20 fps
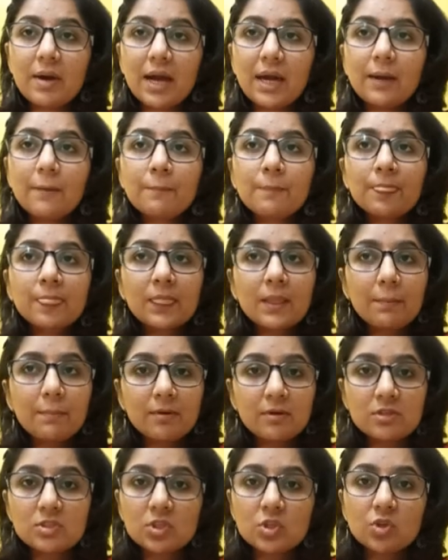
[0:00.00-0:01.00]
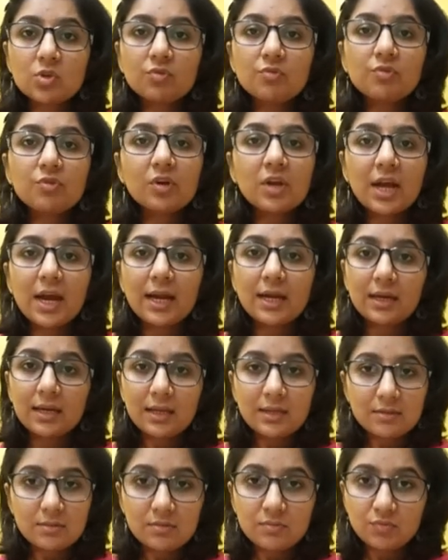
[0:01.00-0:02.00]
by the percent of full height,
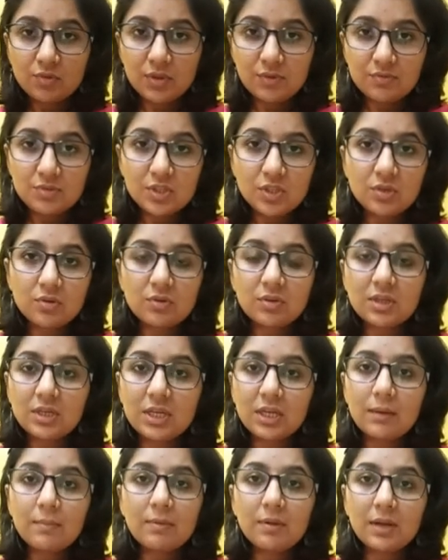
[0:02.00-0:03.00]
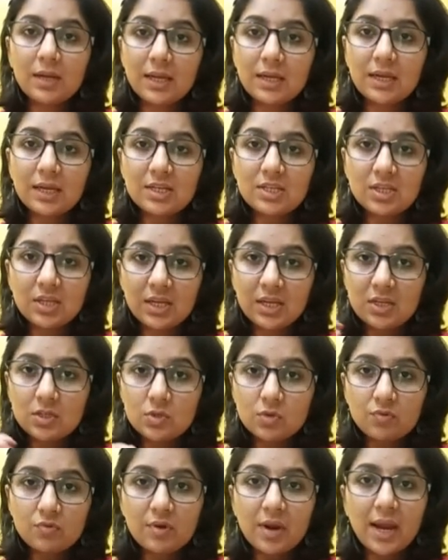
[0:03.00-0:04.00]
as we have seen on the table, like at the age
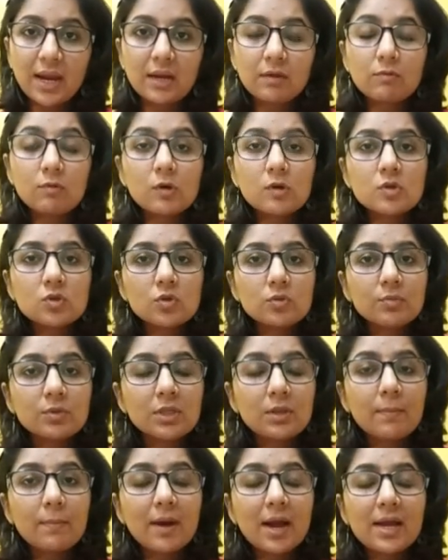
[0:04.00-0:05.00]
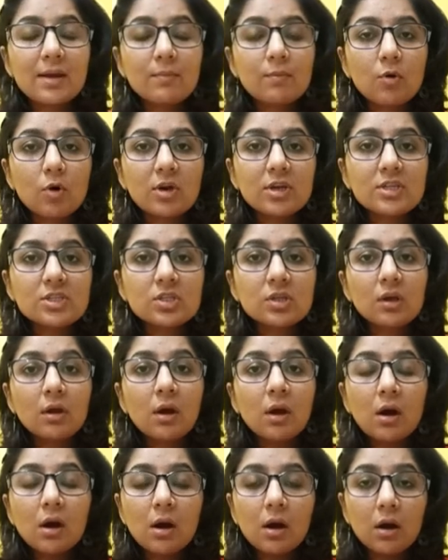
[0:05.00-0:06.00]
of 9, what should be the boy's
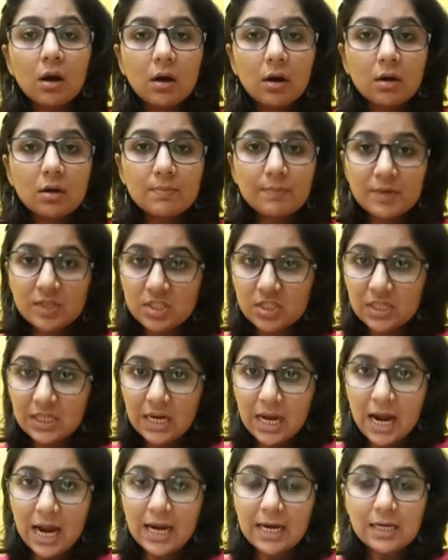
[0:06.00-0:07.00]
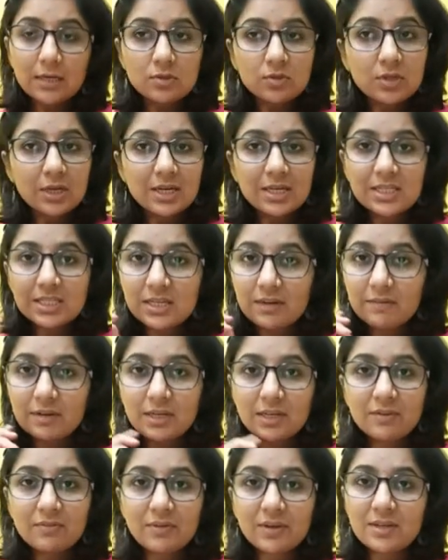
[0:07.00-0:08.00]
percent height? So that is
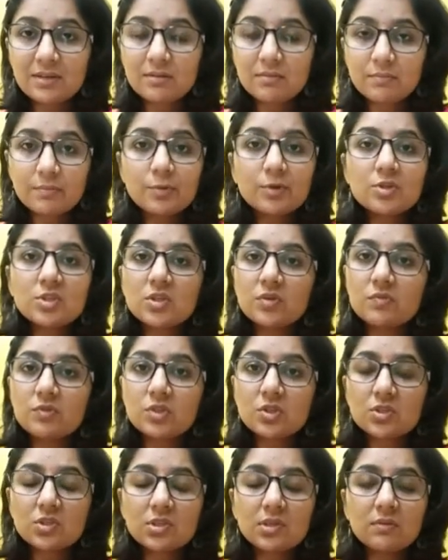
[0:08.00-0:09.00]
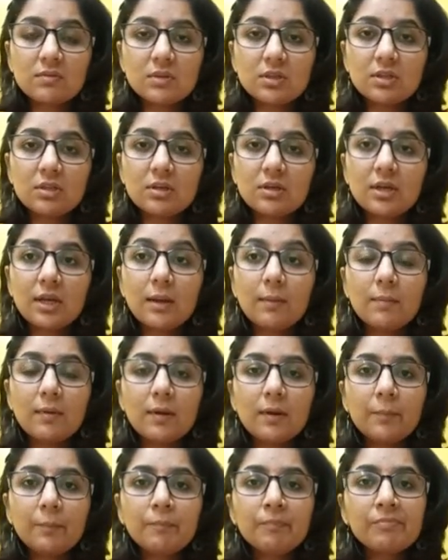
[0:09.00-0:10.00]
75%, which is given in the
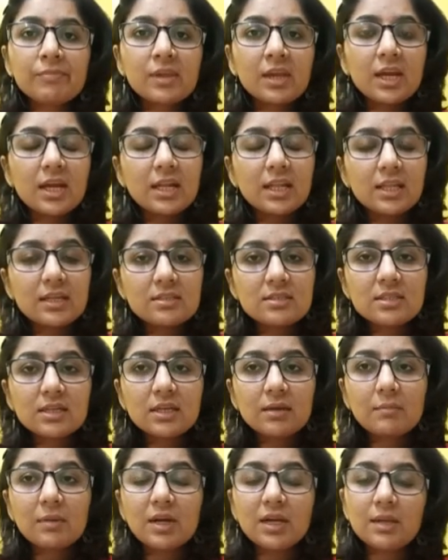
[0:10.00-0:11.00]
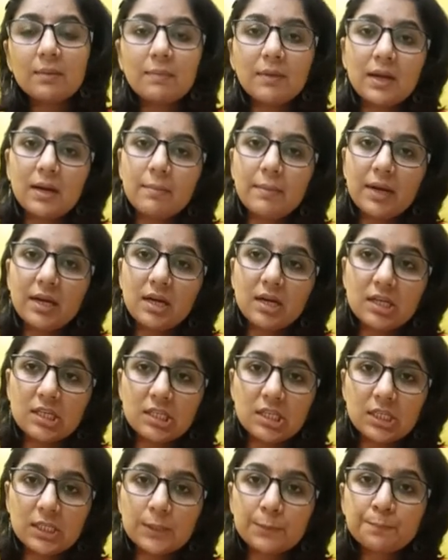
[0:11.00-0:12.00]
table, and this thing multiplied by
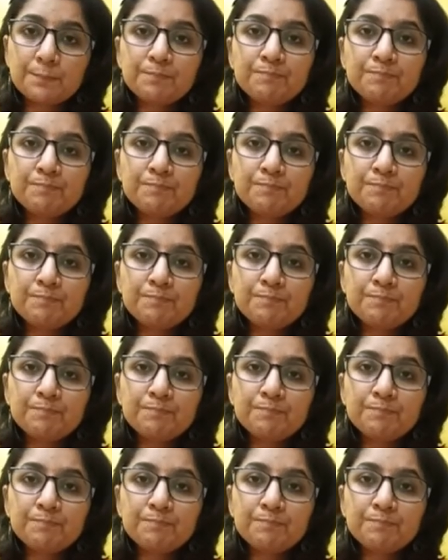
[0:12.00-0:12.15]
100.